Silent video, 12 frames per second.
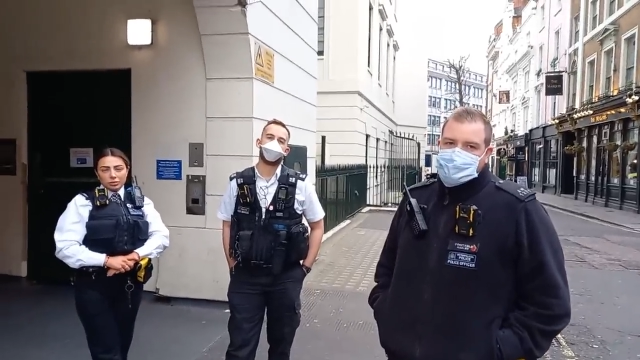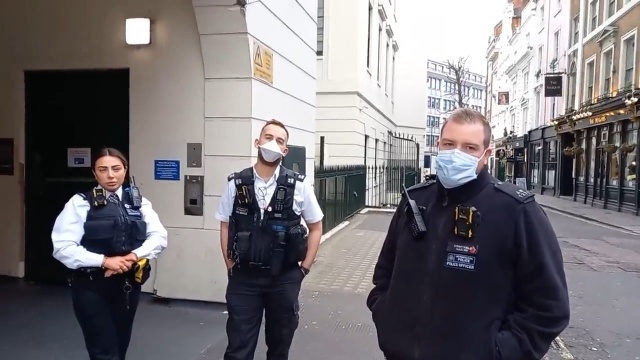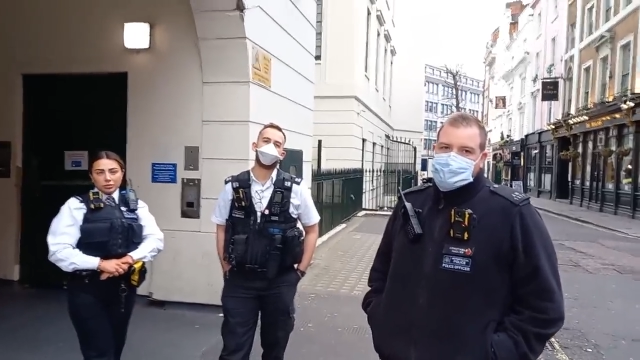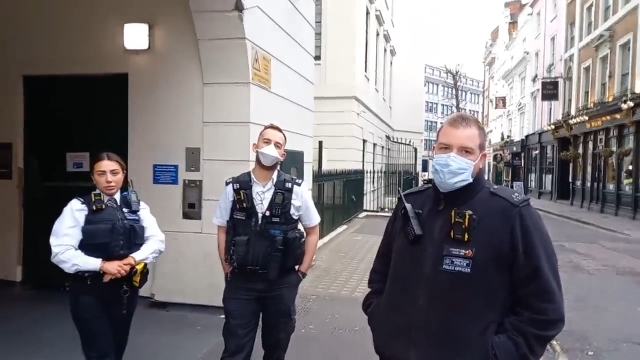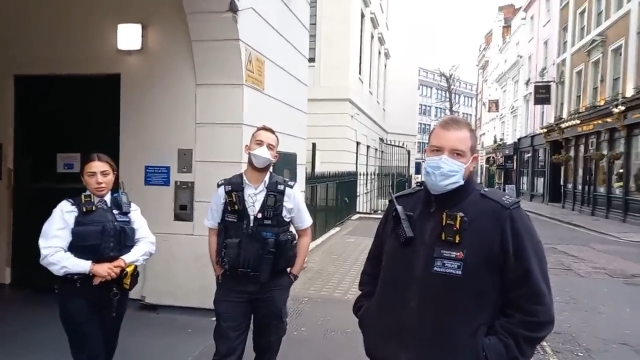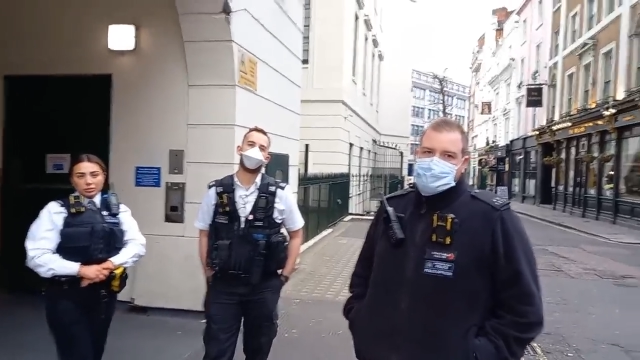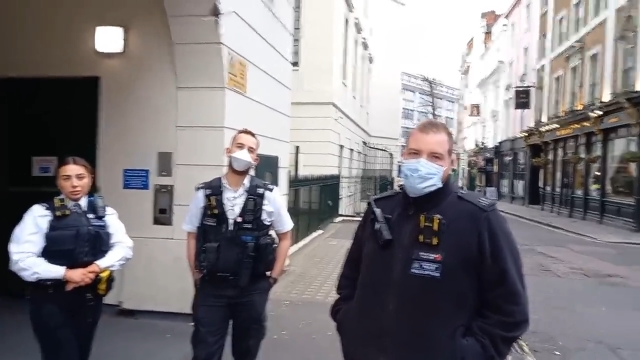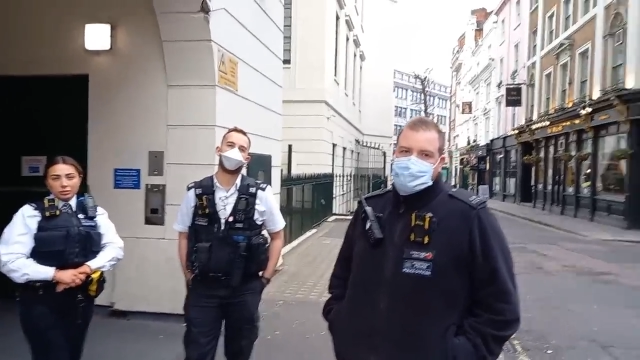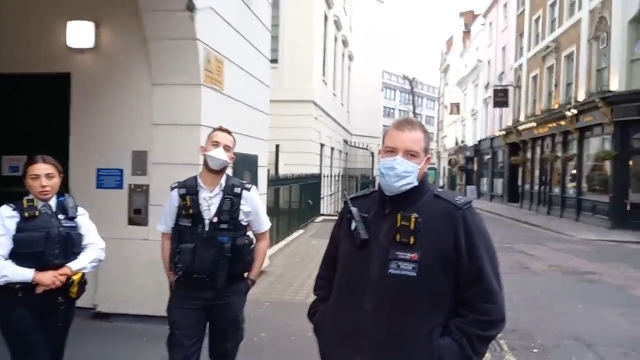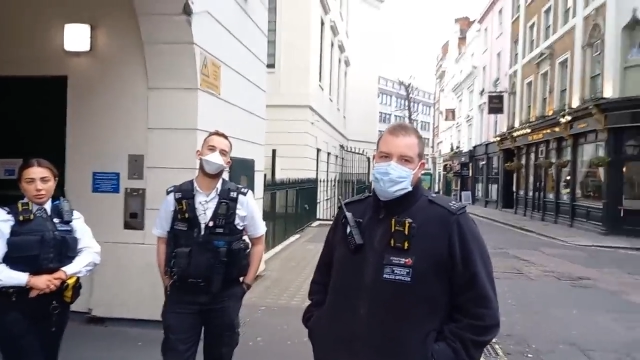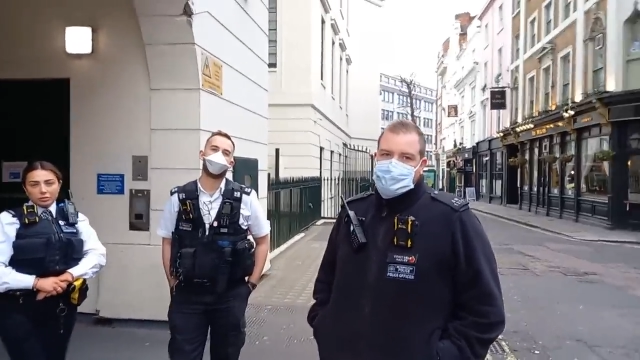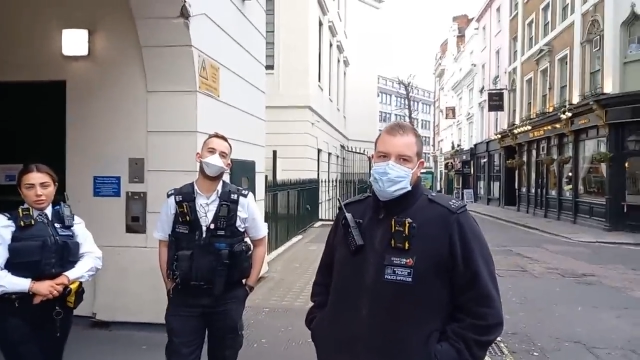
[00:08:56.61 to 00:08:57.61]
so
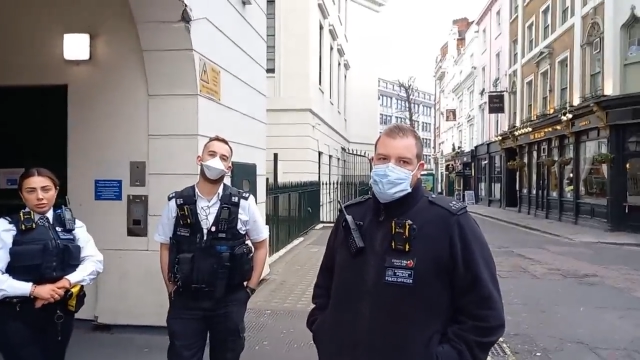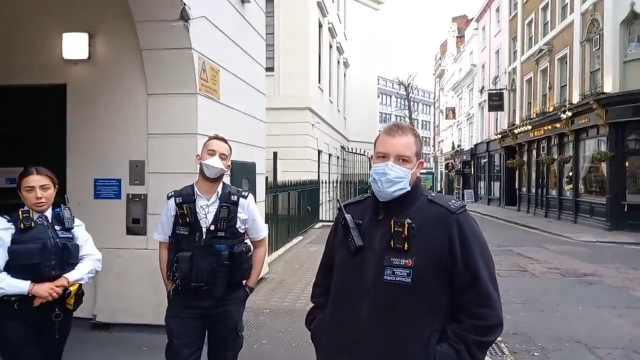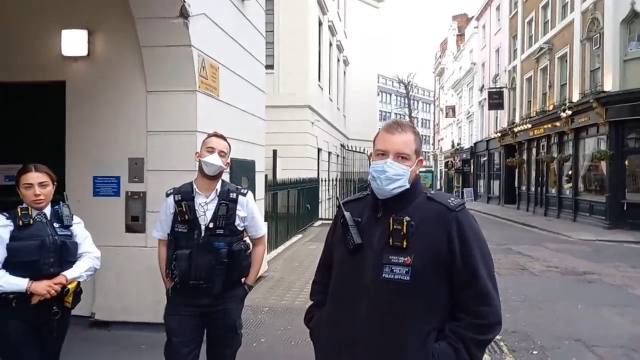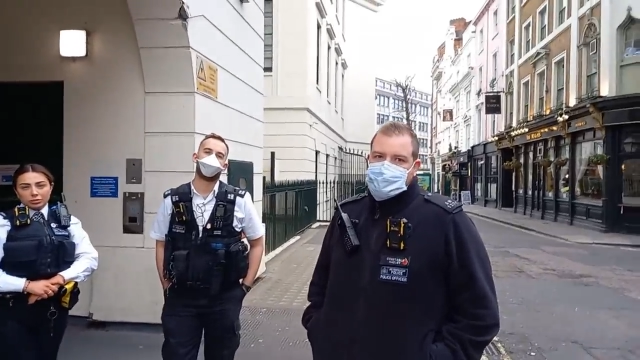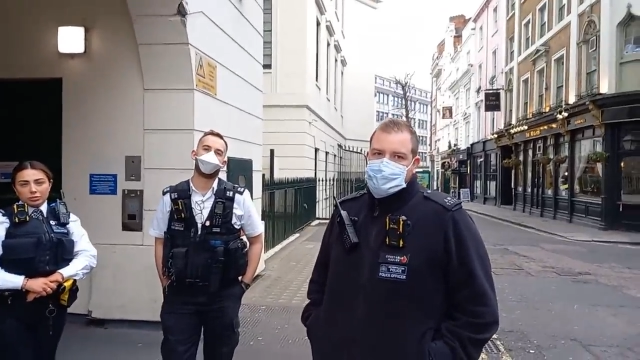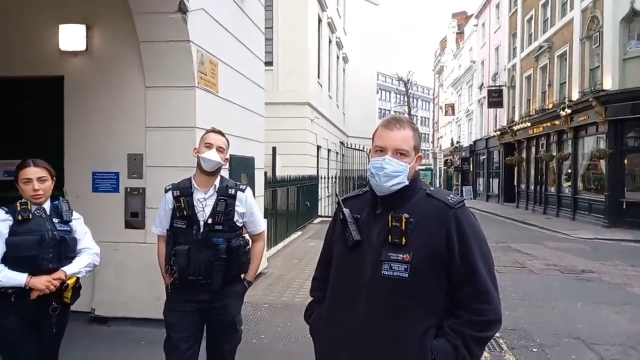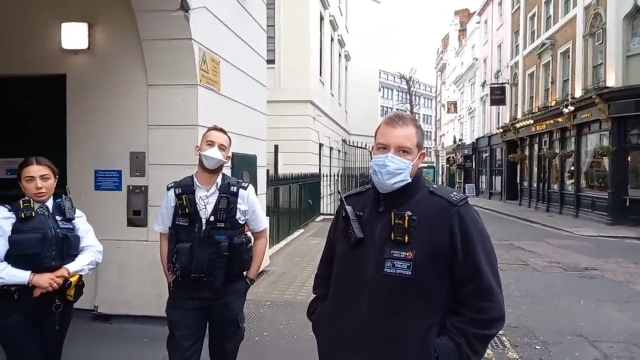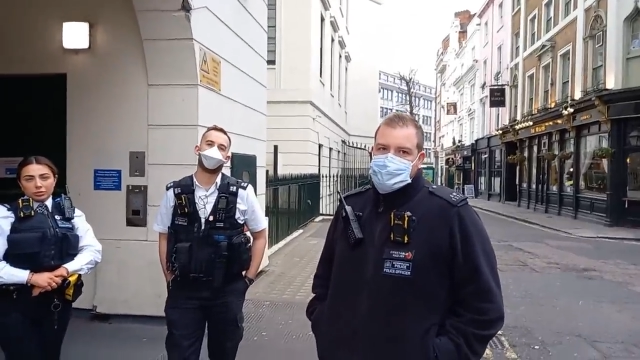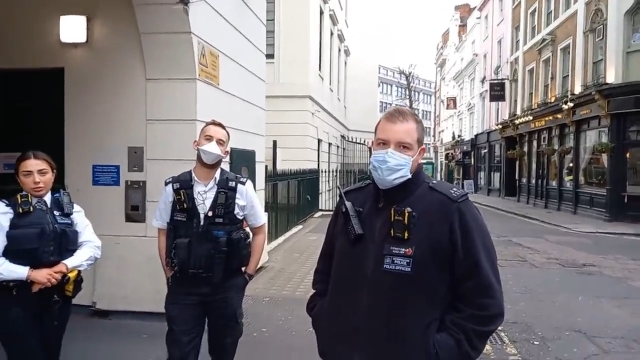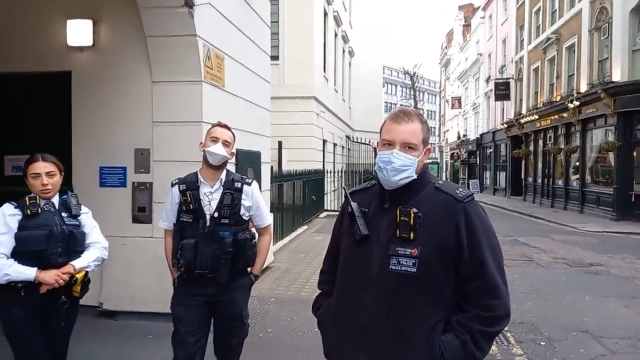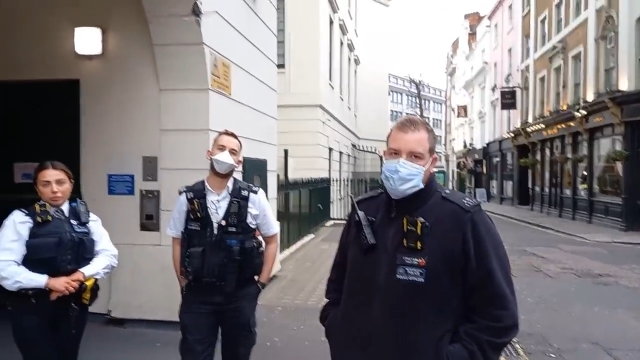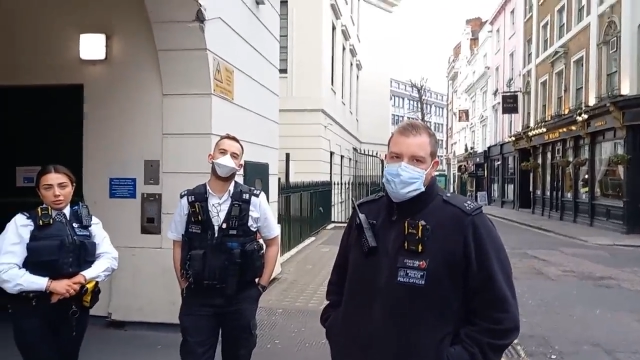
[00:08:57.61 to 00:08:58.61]
I am not
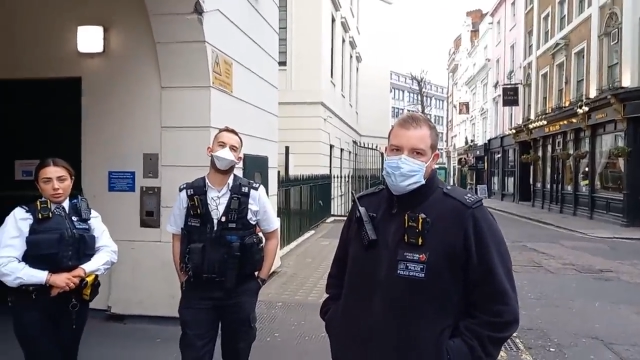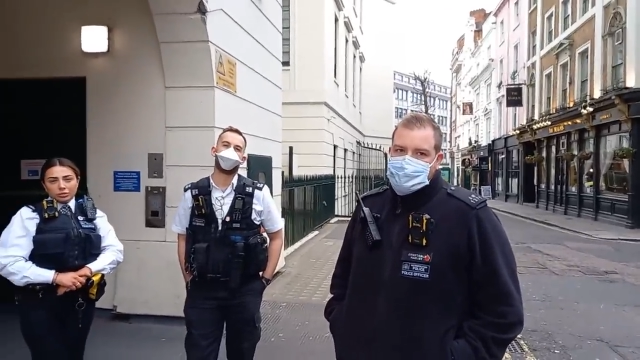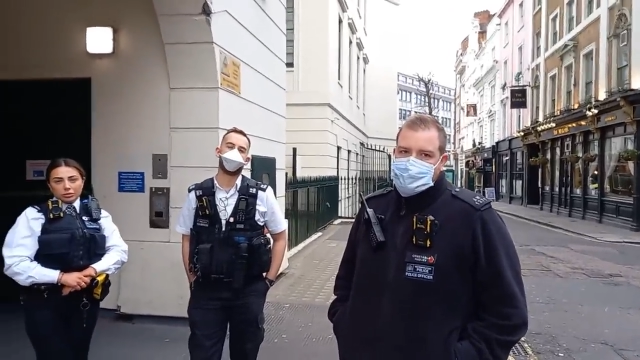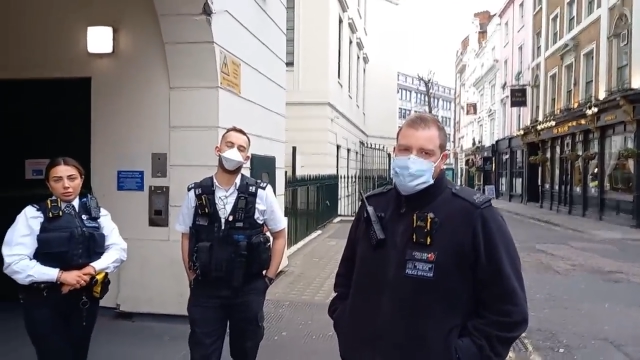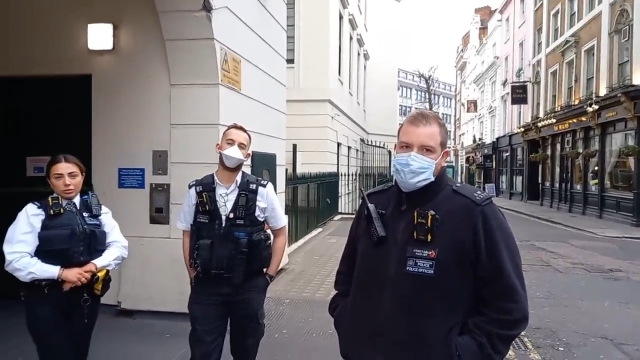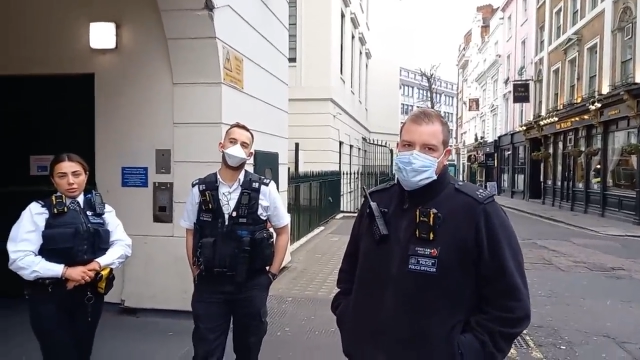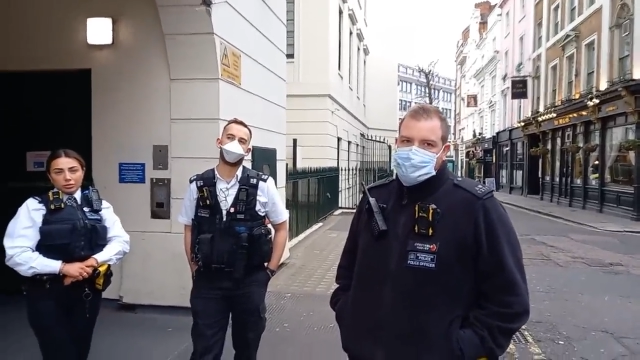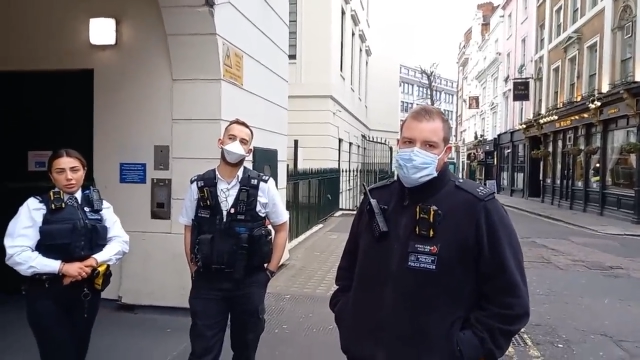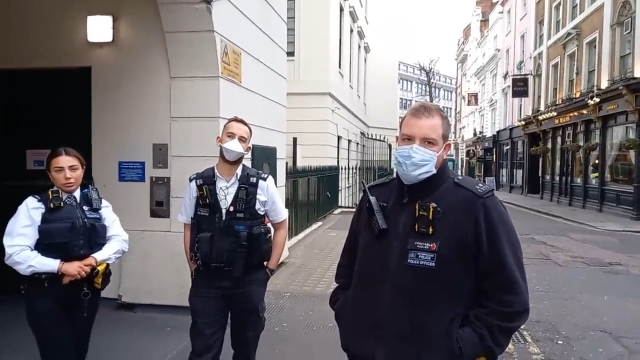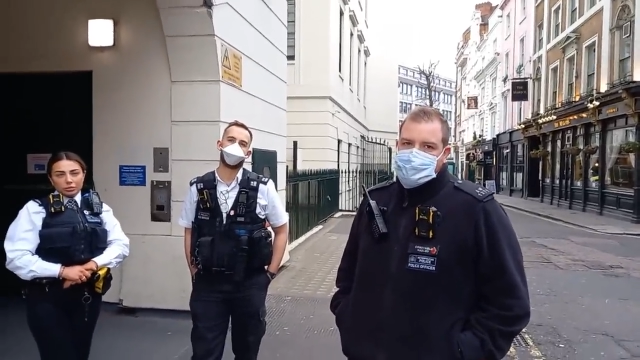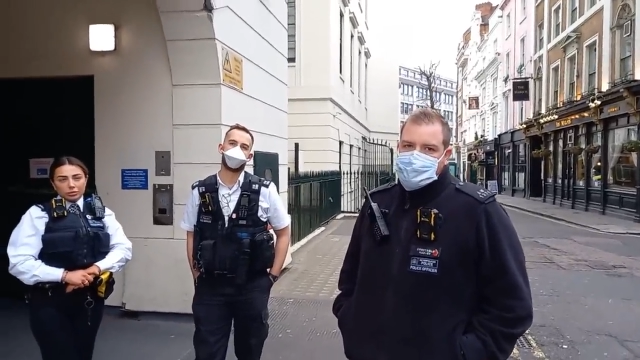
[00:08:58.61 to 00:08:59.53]
going to say any more.